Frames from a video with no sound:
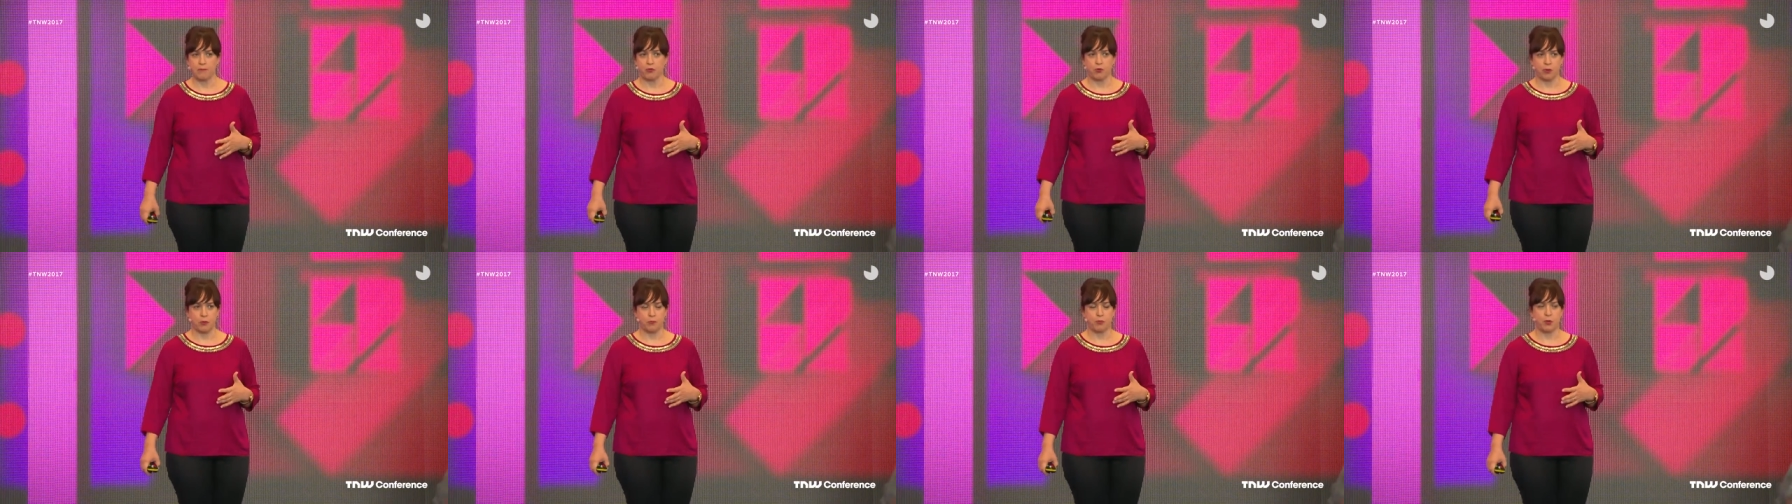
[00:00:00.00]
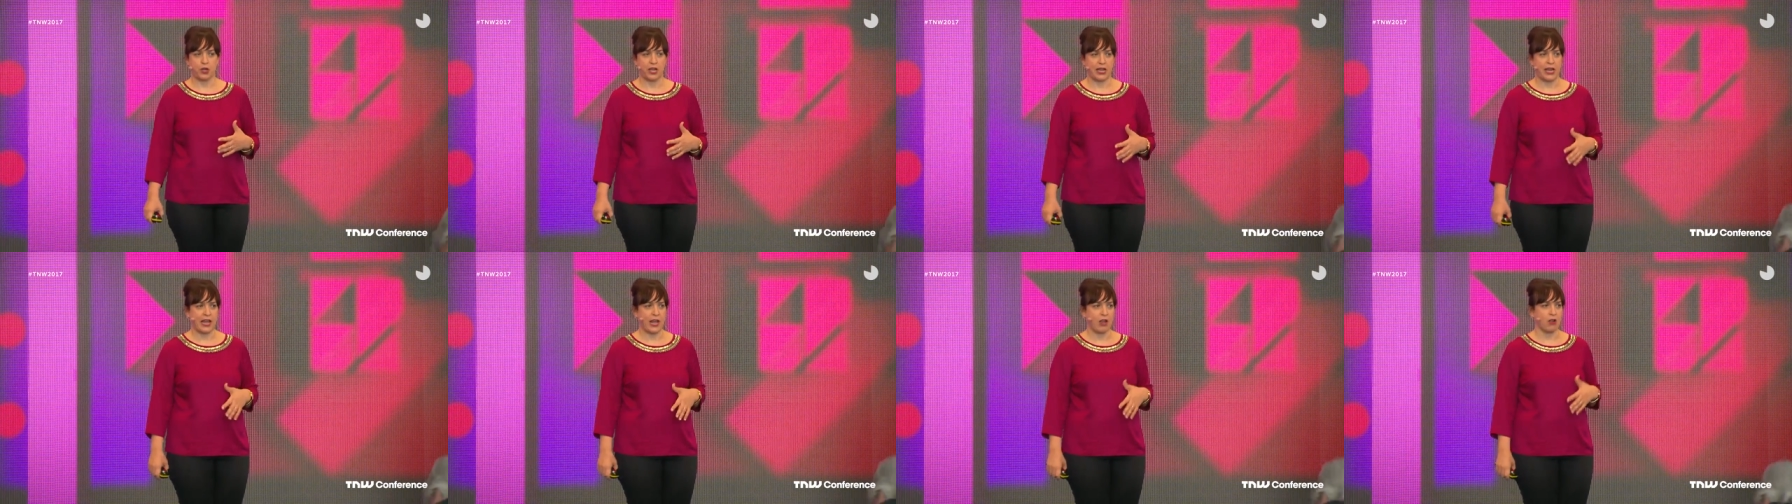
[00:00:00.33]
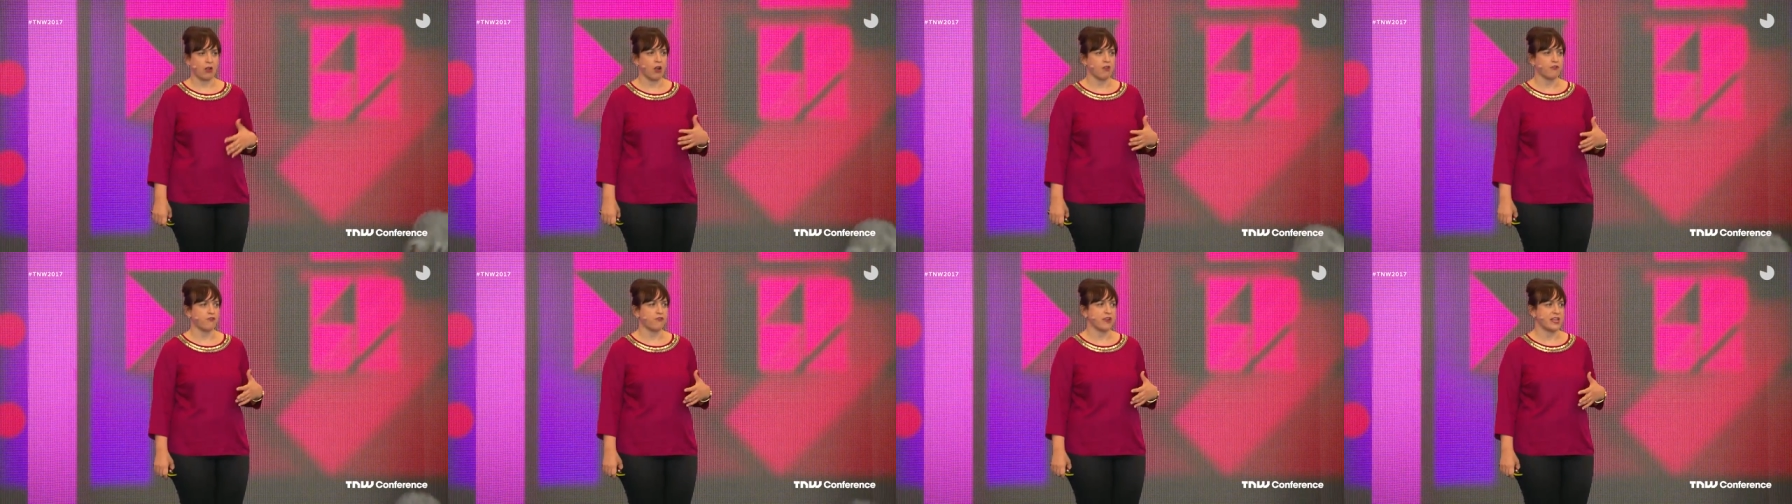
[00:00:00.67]
were putting
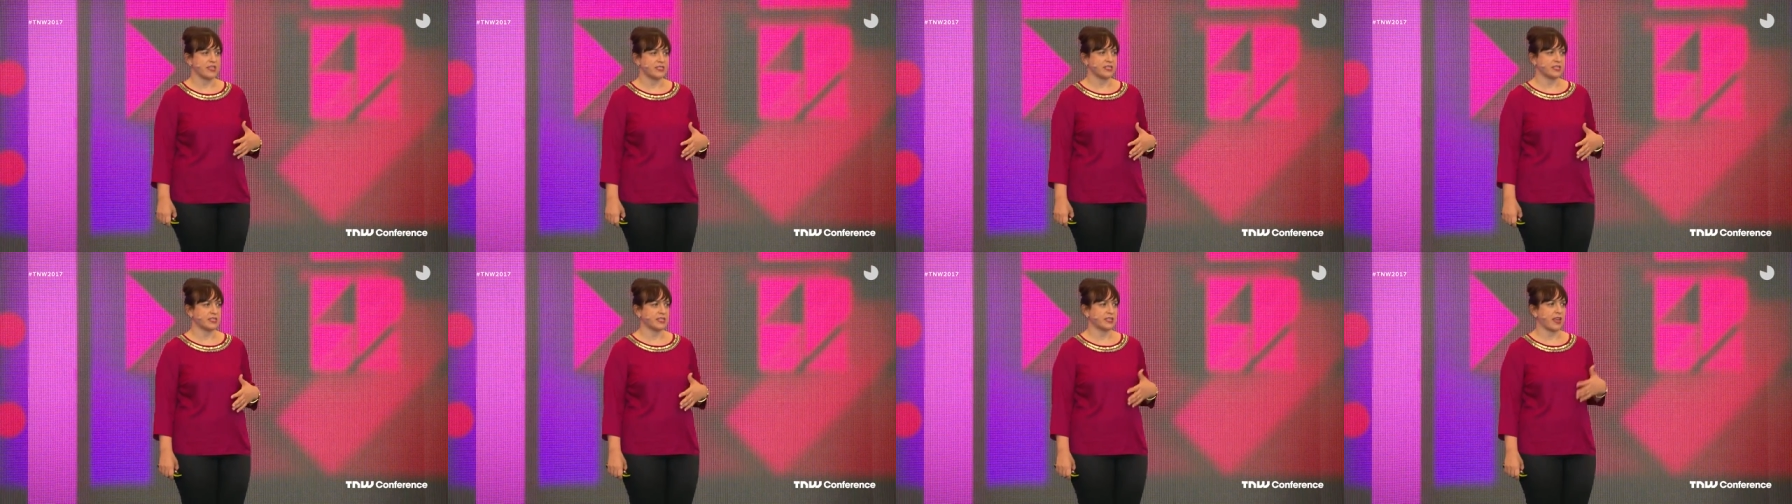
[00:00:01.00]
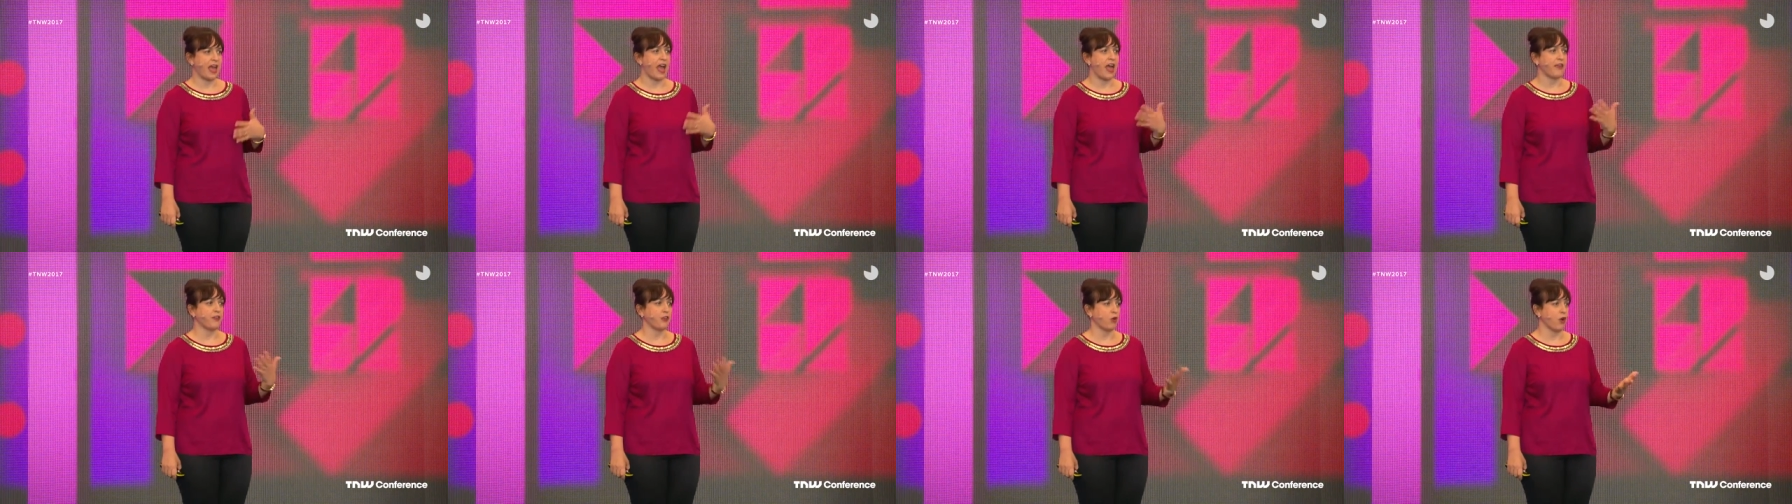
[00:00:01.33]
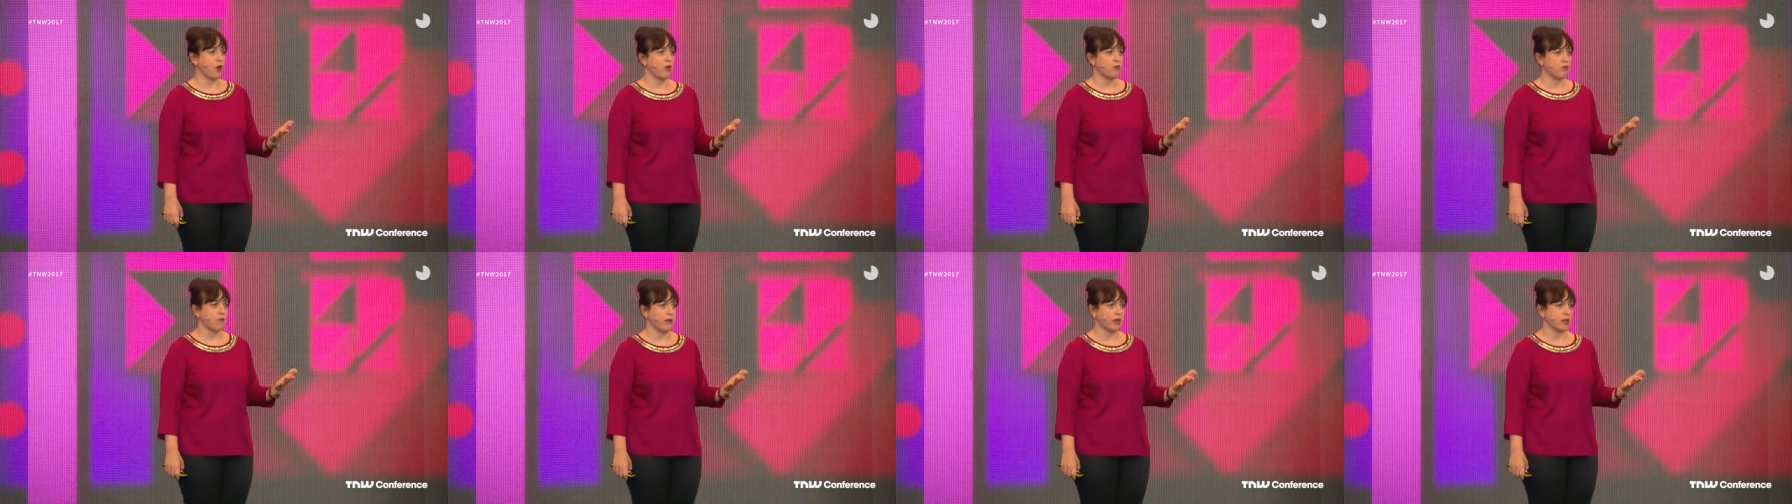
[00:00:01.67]
out. Our friends had their own